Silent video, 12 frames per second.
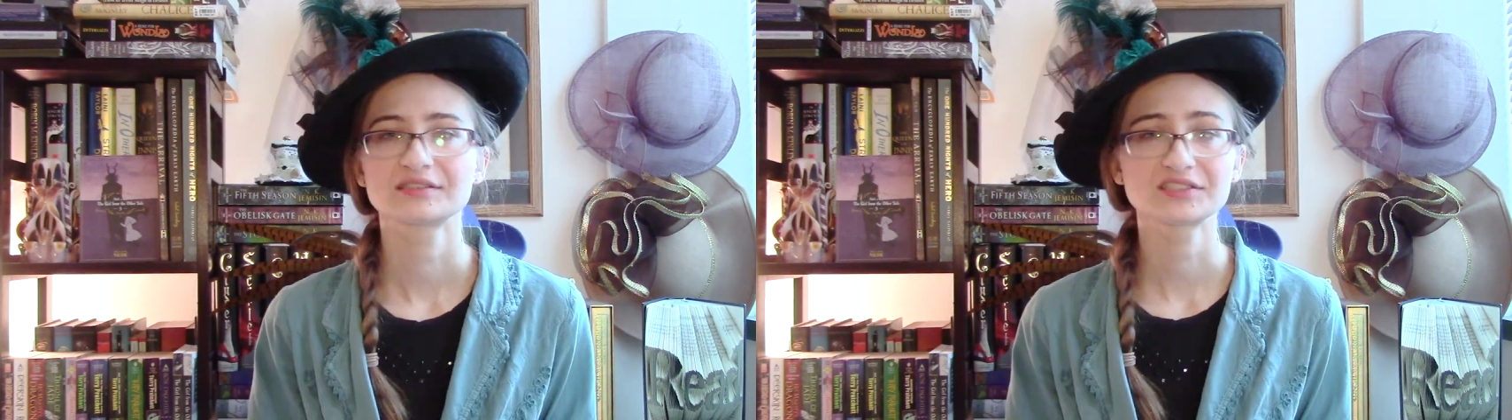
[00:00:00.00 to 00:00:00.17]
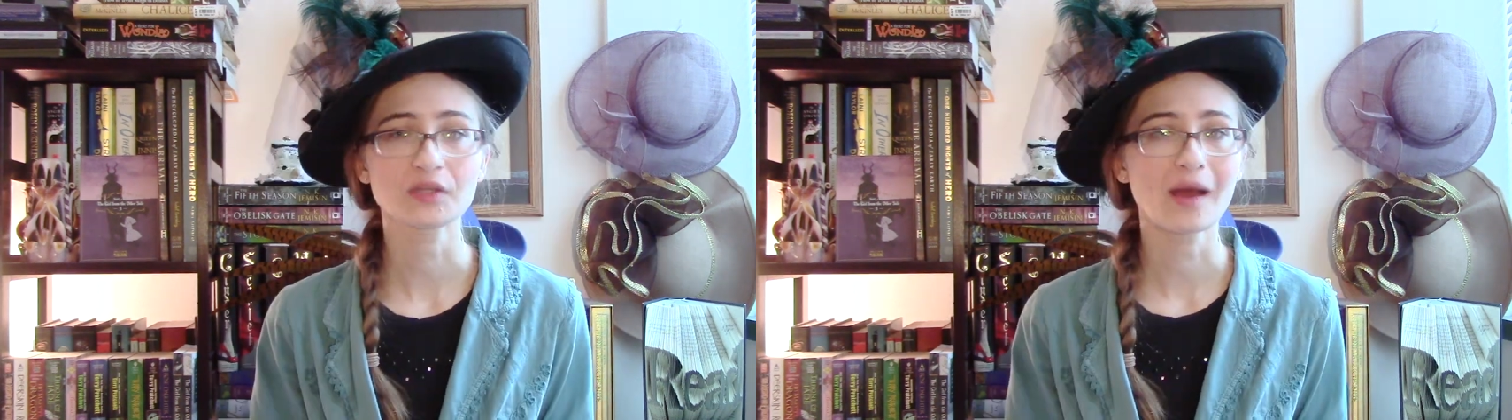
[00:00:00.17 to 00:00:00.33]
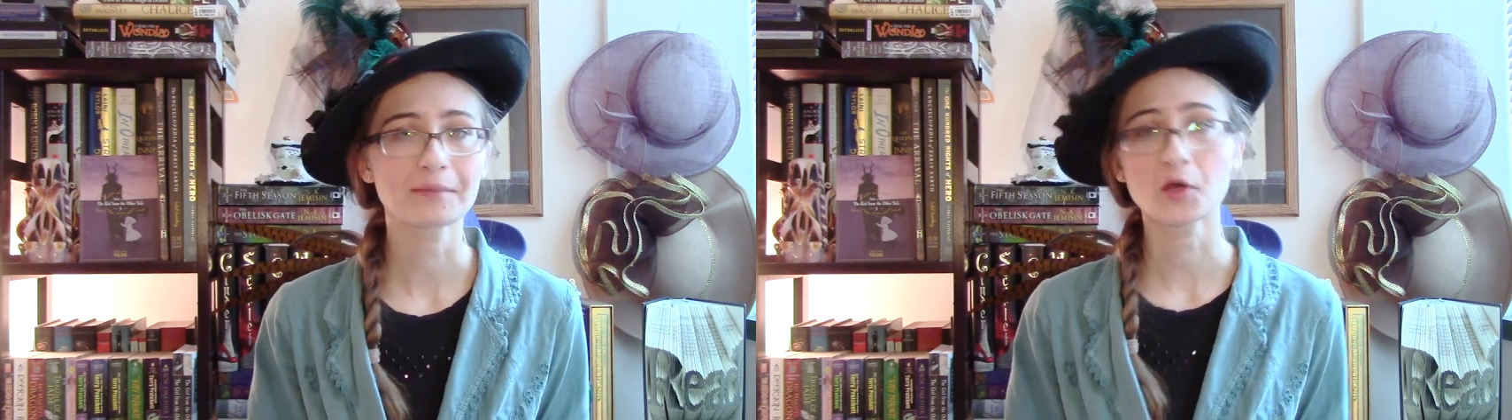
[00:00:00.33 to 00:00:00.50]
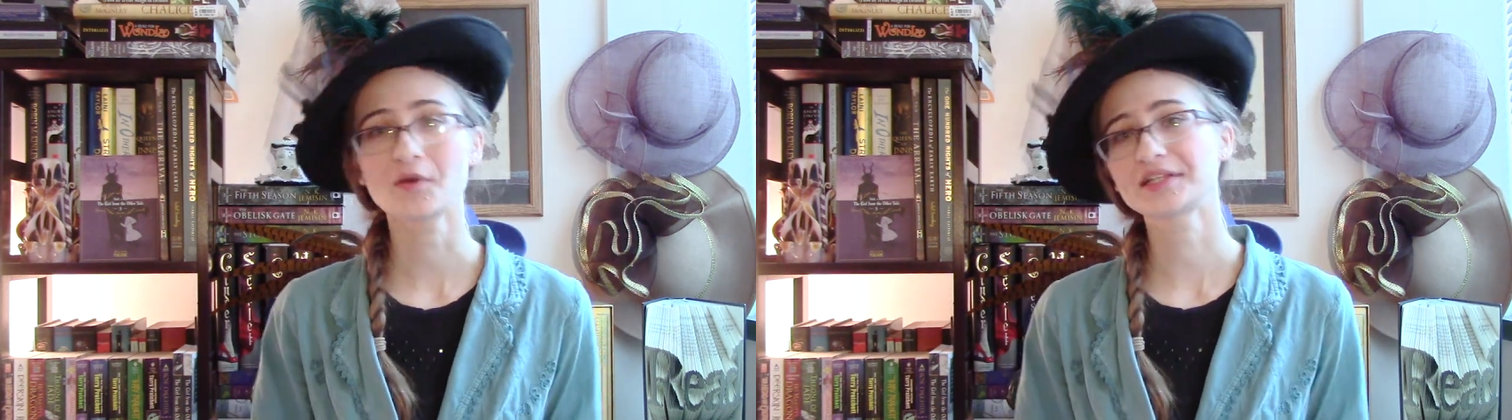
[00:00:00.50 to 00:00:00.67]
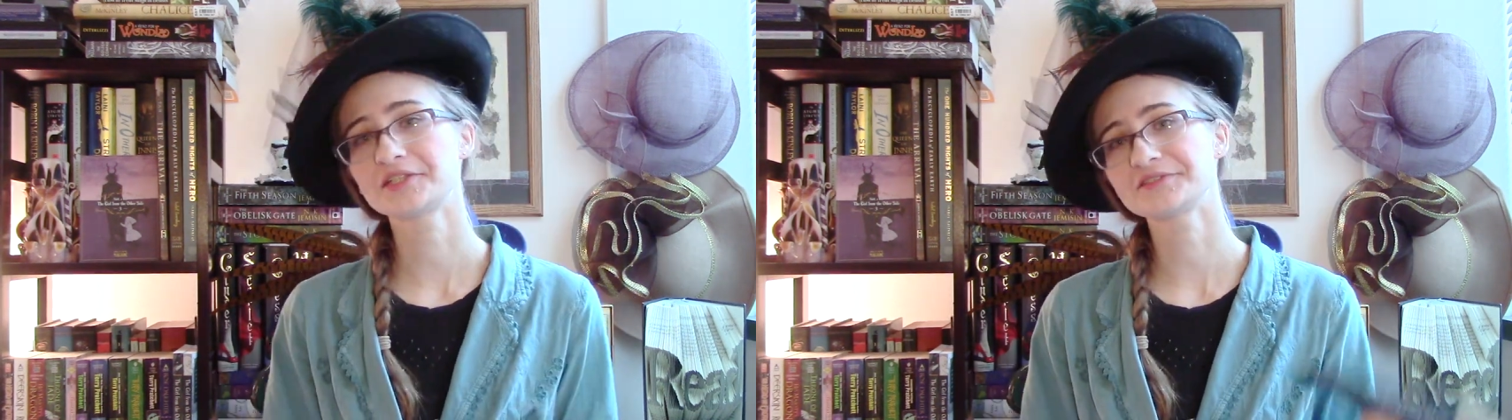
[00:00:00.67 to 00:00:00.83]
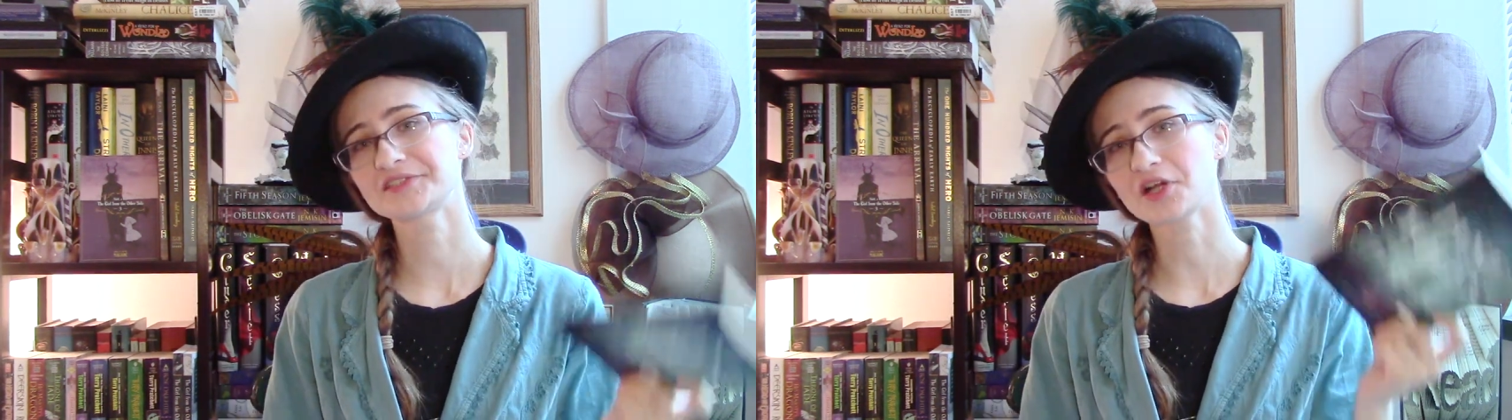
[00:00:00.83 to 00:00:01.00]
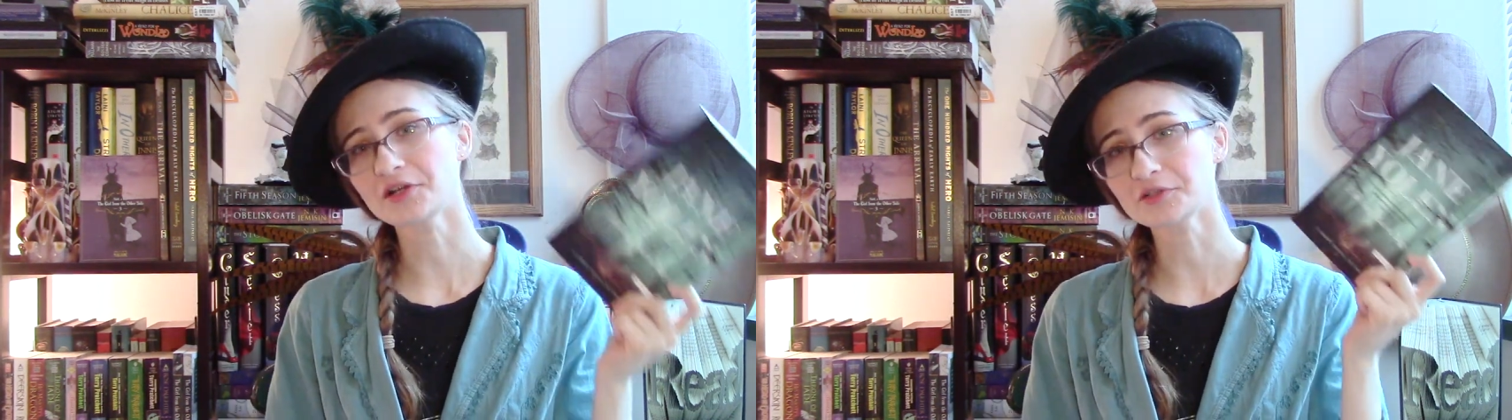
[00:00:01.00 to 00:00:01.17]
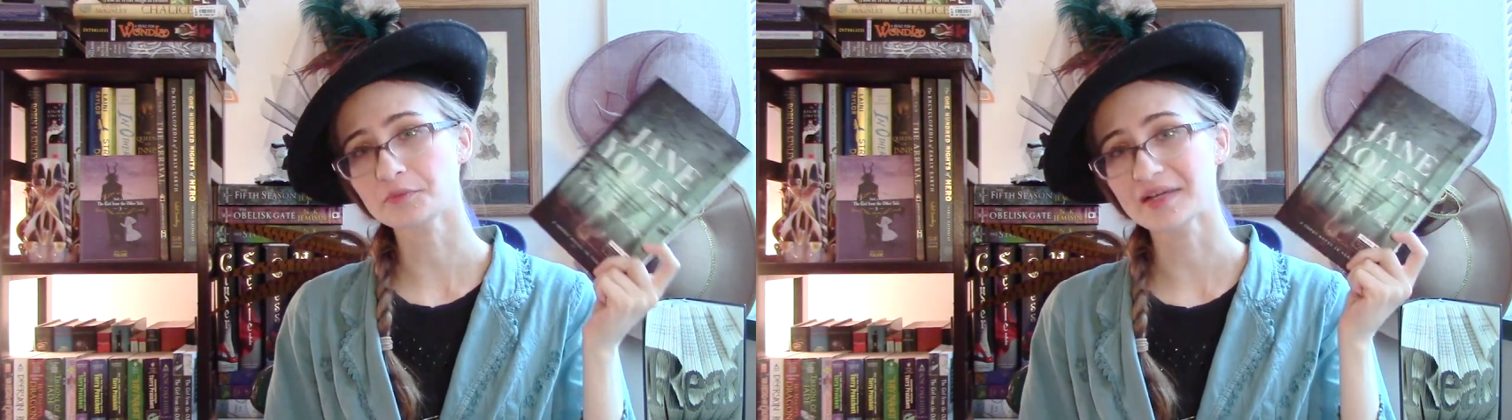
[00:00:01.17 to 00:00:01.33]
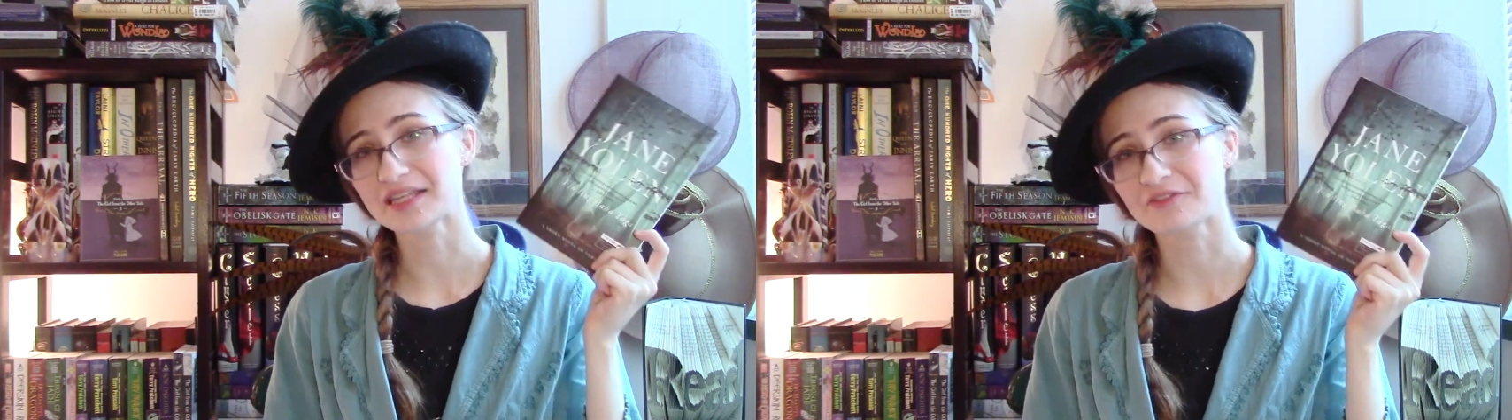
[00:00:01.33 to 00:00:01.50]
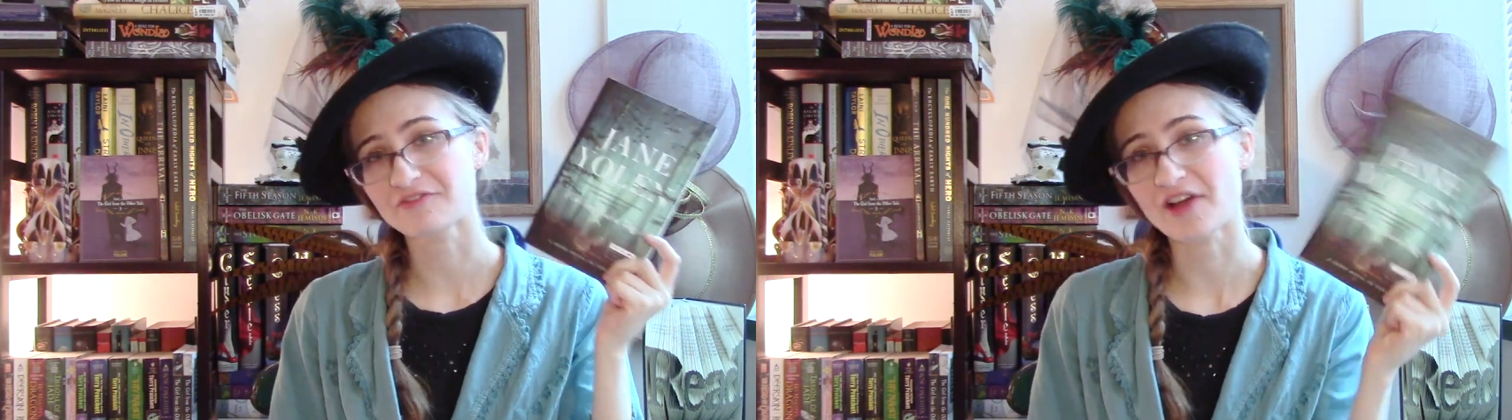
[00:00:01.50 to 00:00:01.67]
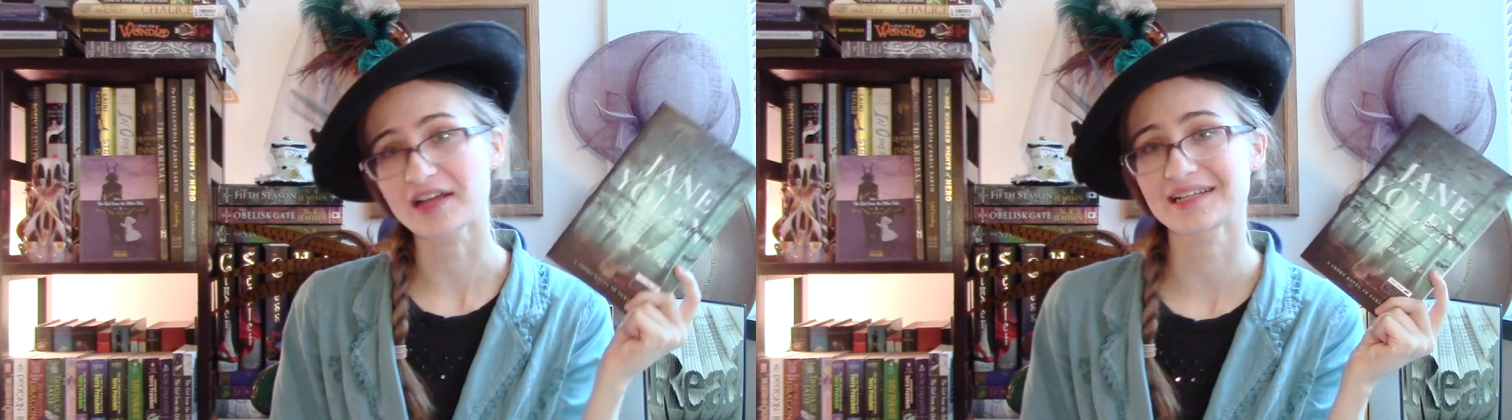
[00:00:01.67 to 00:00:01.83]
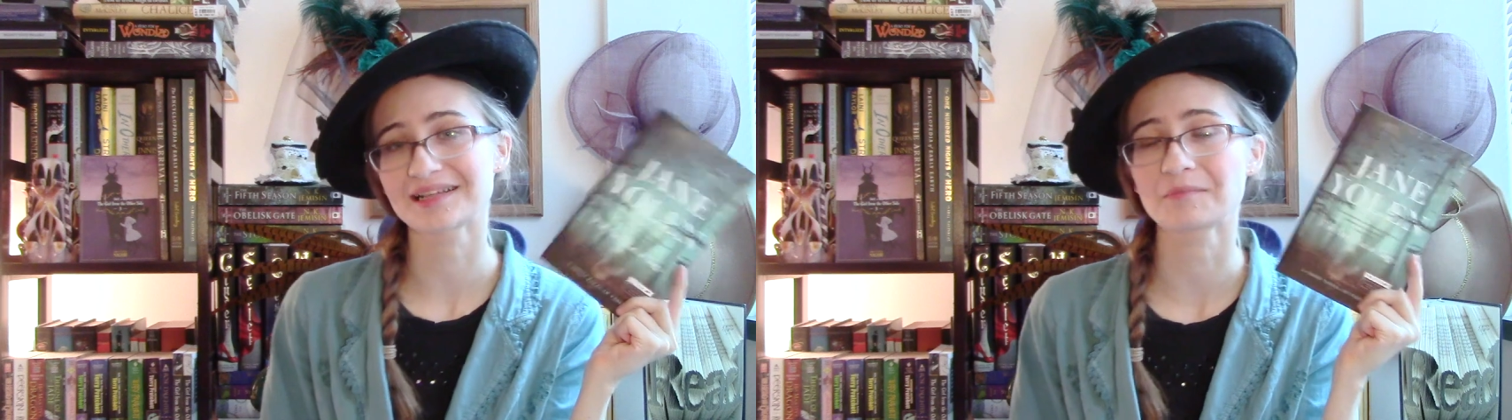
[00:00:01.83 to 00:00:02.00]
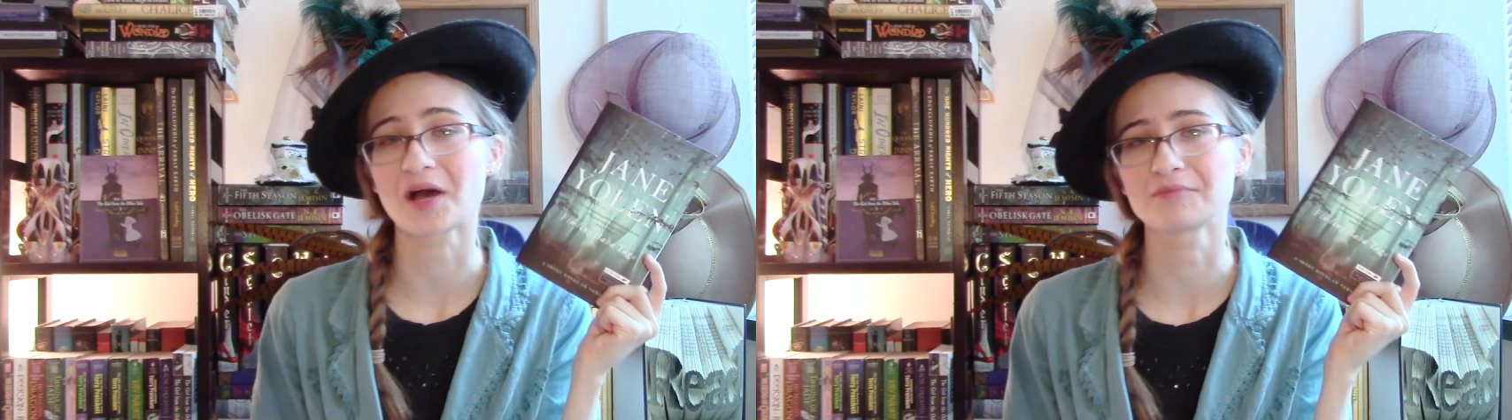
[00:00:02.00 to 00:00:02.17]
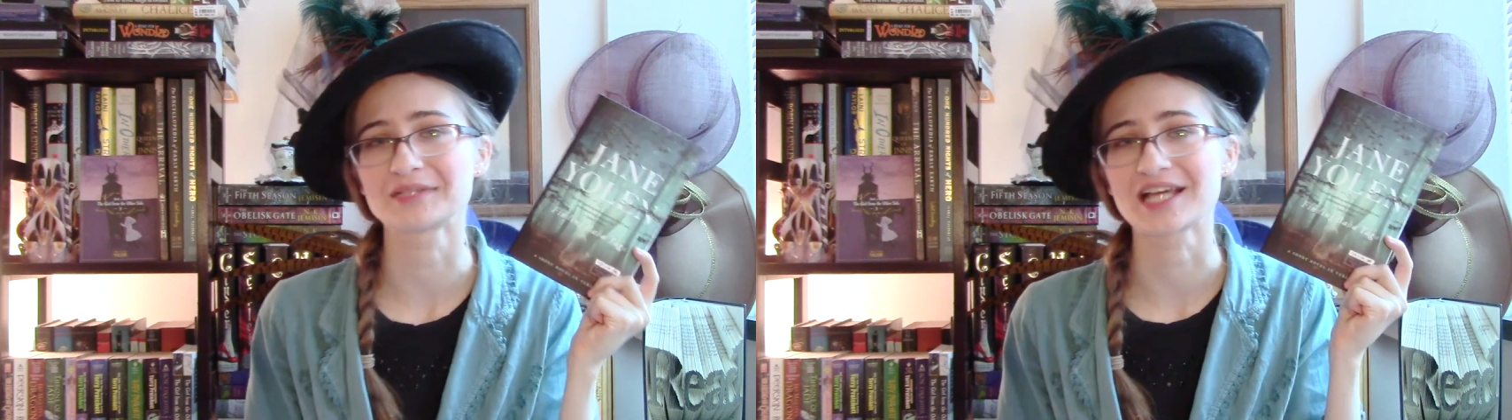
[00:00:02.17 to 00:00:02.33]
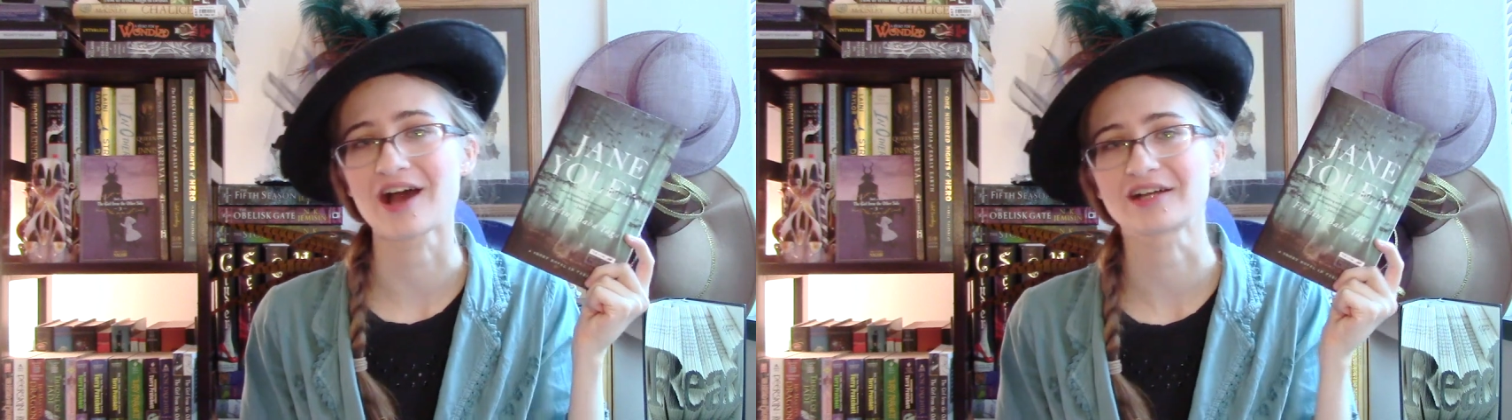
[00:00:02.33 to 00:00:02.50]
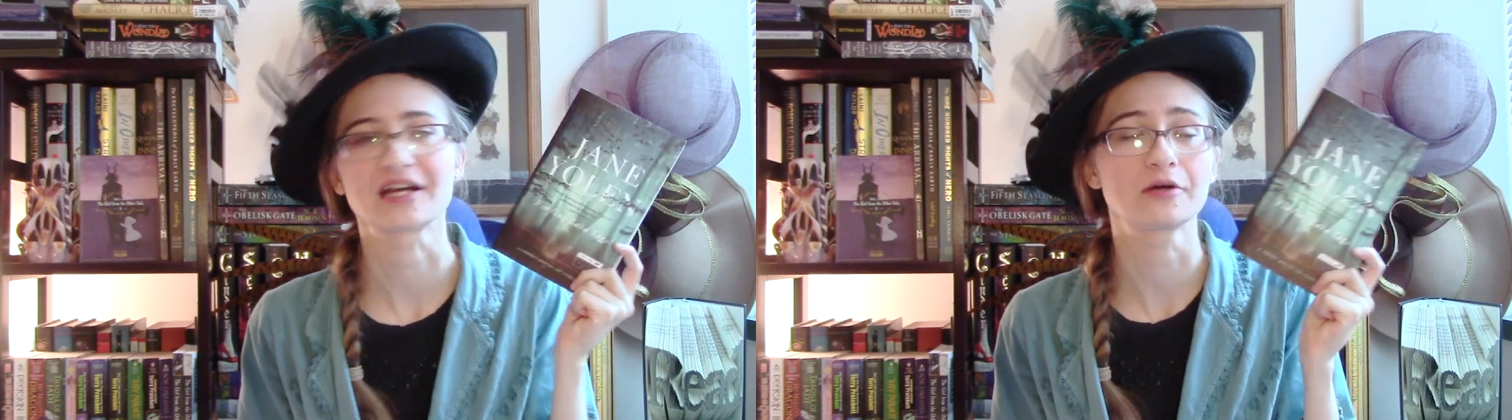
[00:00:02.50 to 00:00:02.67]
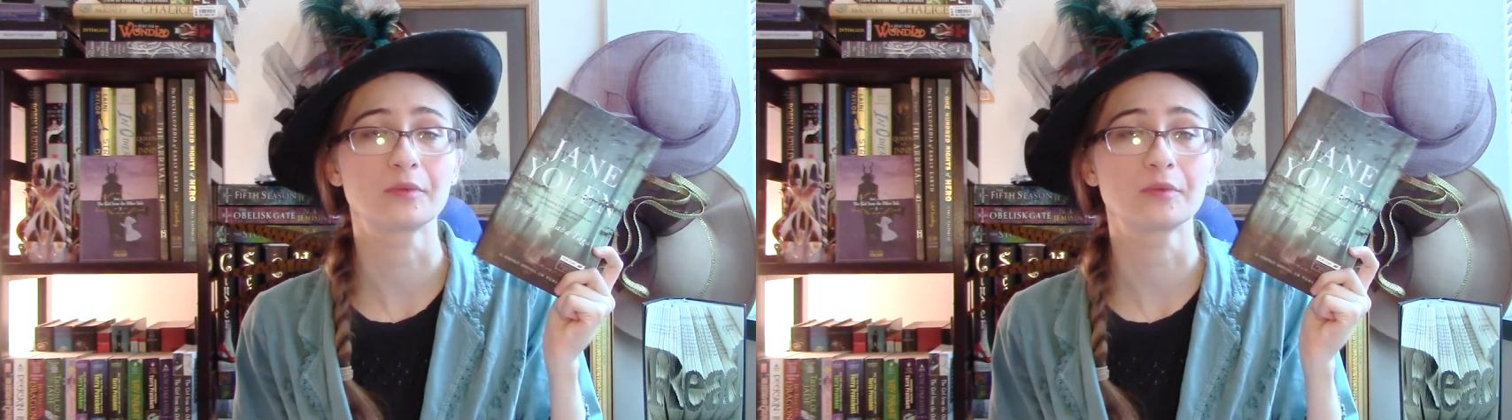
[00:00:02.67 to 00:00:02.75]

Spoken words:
So I'm going to start with Finding Baba Yaga,